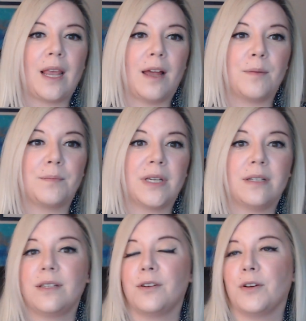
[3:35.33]

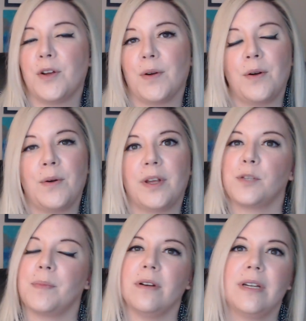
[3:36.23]
Consider your own
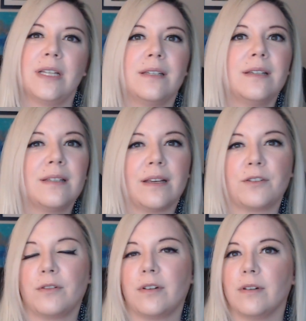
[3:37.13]
experiences,
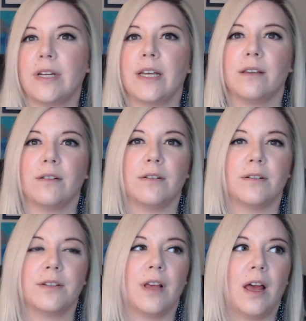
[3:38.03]
extracurriculars,
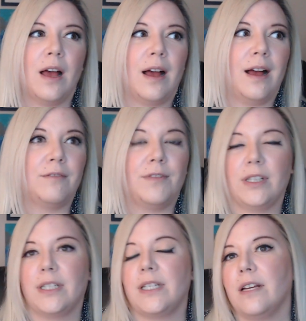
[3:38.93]

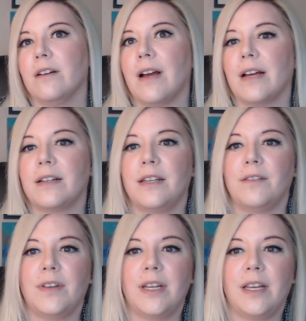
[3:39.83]
volunteer
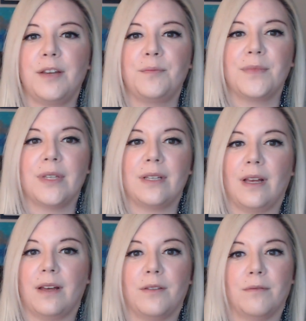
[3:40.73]
activity,
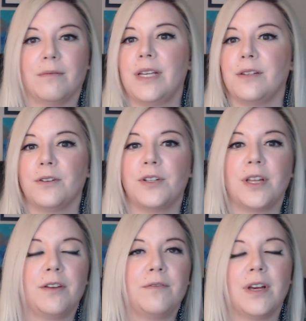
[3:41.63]
the research that you've
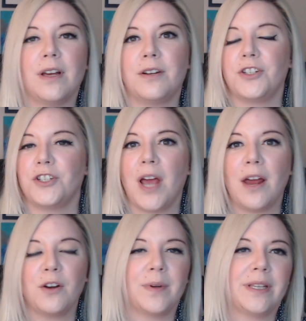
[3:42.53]
done,
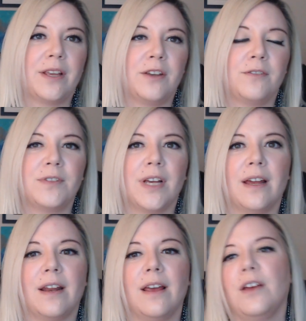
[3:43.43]
shadowing that you've done.
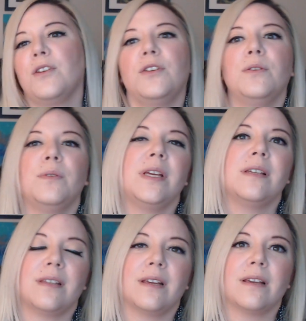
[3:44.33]
Do these
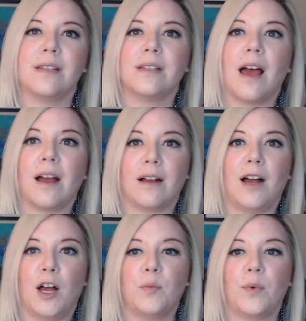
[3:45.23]
things stack up
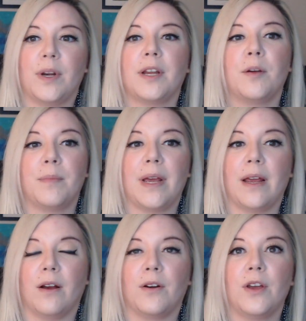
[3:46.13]
when
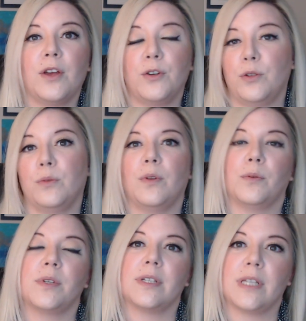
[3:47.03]
compared to those
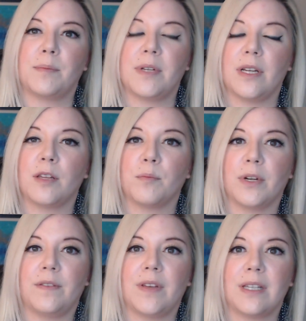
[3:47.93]
accepted in the
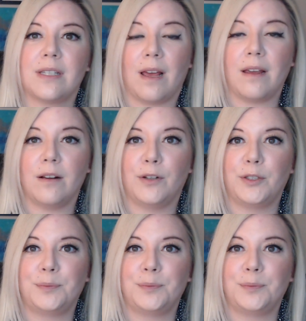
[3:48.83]
previous cycle?